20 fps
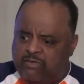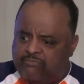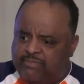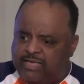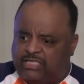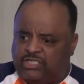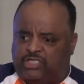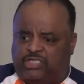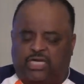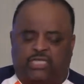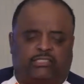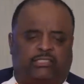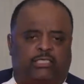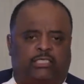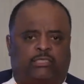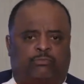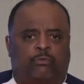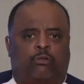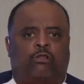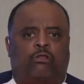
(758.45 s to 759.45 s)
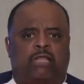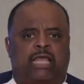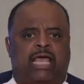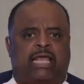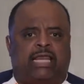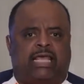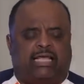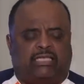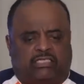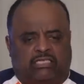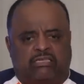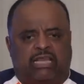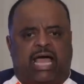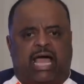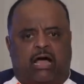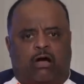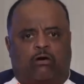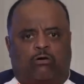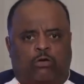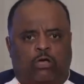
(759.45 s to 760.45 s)
that Jussie Smollett is
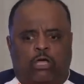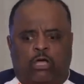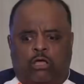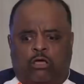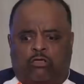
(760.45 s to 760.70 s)
now